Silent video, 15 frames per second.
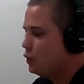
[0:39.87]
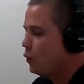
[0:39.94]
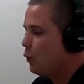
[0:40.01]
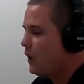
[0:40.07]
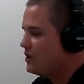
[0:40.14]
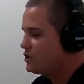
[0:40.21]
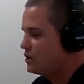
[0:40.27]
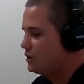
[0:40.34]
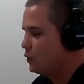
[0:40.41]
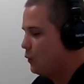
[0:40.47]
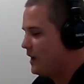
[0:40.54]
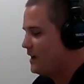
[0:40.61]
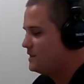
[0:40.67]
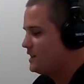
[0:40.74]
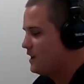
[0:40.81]
you question the
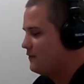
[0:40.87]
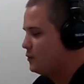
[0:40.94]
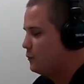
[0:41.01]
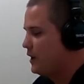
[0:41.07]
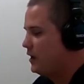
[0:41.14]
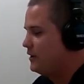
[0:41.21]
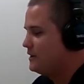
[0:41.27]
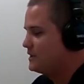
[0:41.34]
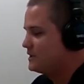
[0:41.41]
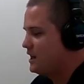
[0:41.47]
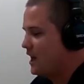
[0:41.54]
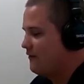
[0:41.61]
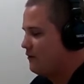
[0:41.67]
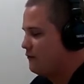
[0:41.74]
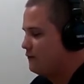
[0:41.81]
way David Bell and his
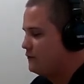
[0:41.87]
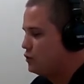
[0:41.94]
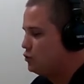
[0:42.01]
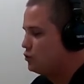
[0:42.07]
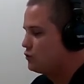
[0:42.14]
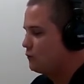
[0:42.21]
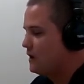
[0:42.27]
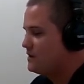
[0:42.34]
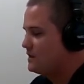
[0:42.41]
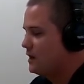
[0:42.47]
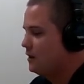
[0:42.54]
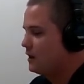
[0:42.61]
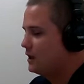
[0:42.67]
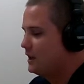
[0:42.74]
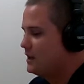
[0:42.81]
staff have used
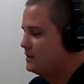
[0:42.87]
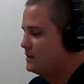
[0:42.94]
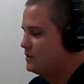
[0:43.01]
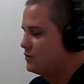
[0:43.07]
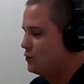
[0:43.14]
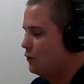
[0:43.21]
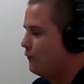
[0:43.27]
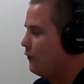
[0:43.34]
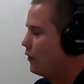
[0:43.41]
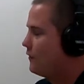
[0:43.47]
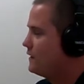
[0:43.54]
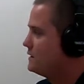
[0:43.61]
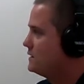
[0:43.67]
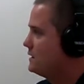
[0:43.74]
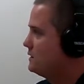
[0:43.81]
Raisel Iglesias so
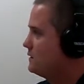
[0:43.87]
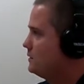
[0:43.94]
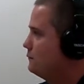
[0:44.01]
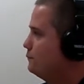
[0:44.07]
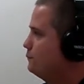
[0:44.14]
far this season?